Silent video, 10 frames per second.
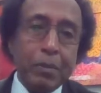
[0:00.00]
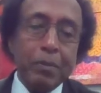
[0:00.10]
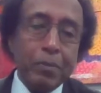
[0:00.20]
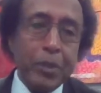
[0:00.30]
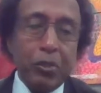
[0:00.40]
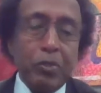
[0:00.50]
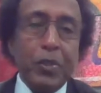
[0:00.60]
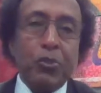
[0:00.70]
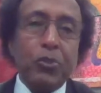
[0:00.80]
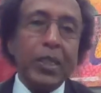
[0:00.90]
units of
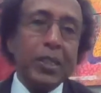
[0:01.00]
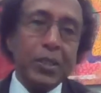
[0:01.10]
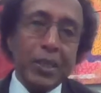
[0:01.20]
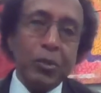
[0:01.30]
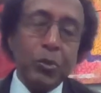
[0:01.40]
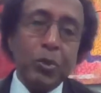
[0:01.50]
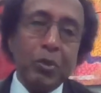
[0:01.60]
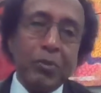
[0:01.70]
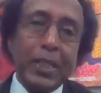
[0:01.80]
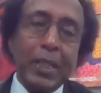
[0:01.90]
exchange and unit
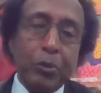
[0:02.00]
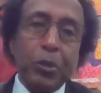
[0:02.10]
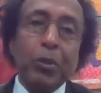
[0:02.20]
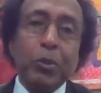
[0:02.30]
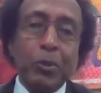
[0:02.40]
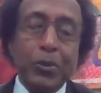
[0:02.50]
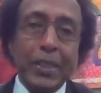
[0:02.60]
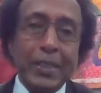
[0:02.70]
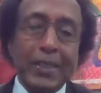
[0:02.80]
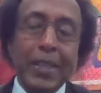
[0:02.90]
of account and all those
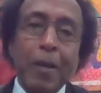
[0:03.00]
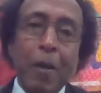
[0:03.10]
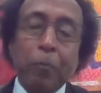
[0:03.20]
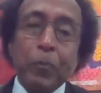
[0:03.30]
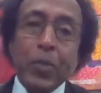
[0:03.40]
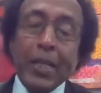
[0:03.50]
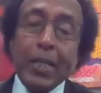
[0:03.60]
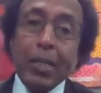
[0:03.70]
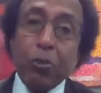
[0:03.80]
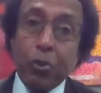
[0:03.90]
things.
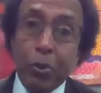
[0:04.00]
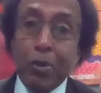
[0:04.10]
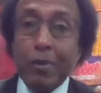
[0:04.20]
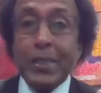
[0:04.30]
So all of a